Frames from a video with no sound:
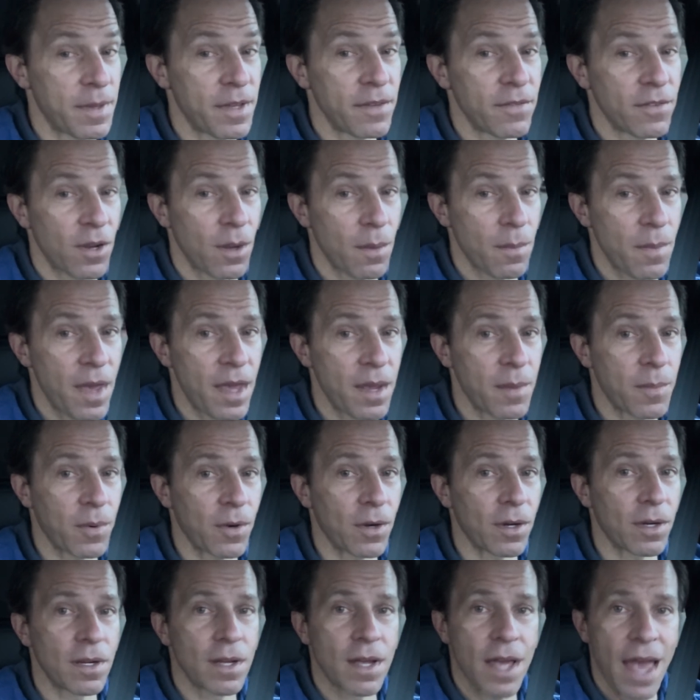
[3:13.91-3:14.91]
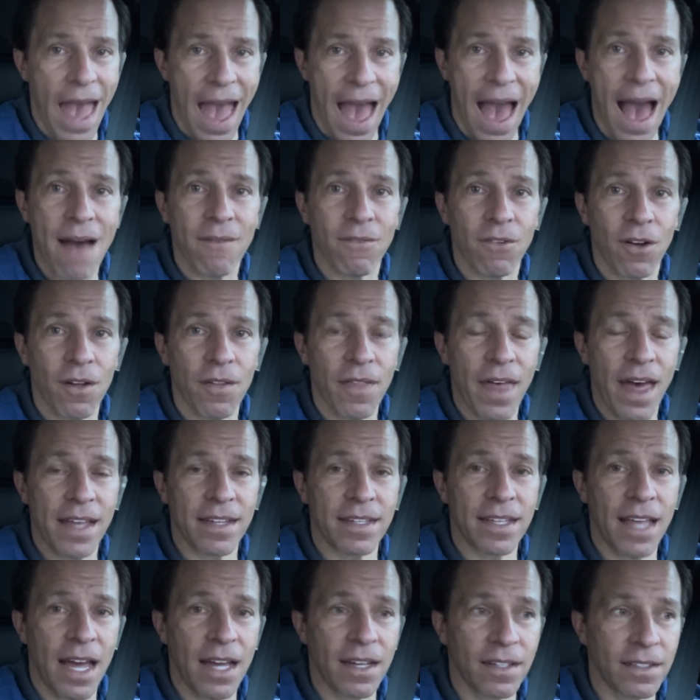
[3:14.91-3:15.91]
even on paper, have all
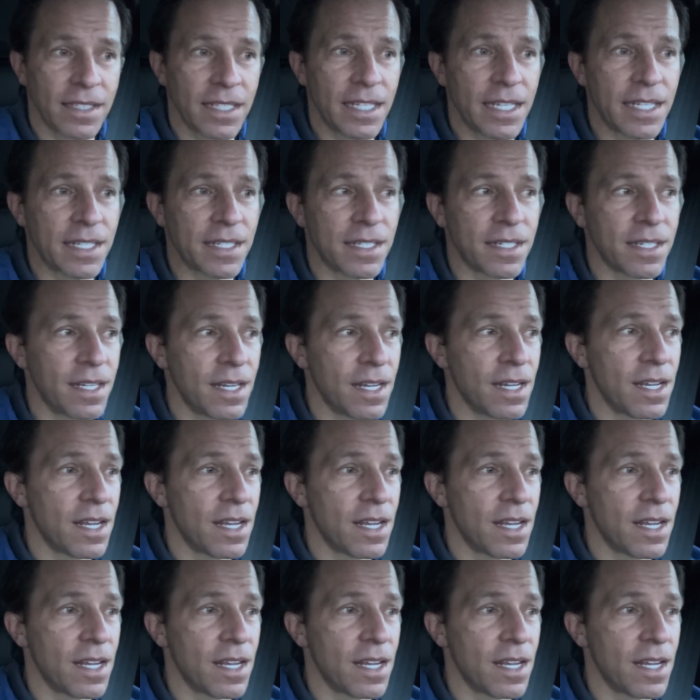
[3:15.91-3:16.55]
that dialed in,